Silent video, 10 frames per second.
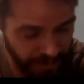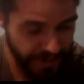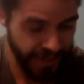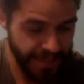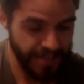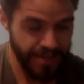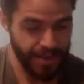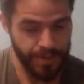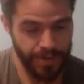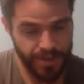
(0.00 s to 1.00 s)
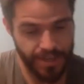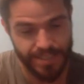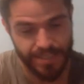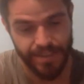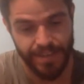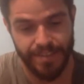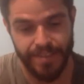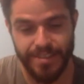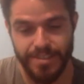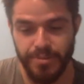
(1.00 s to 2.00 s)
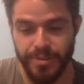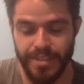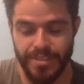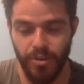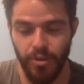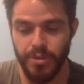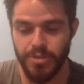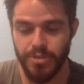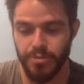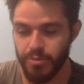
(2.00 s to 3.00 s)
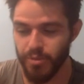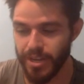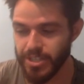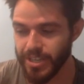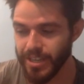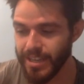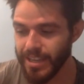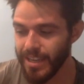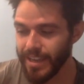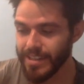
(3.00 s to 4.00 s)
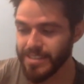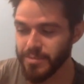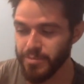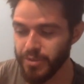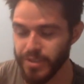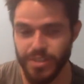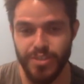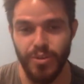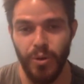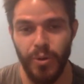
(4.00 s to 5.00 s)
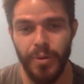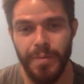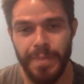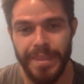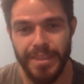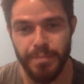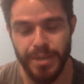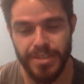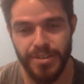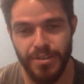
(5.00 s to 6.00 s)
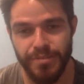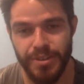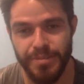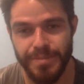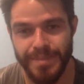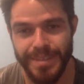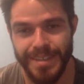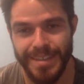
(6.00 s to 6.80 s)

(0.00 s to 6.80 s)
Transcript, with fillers: one that I talk about constantly, and I think it's the one that's always worth watching, and it's the movie Soul, the Pixar film.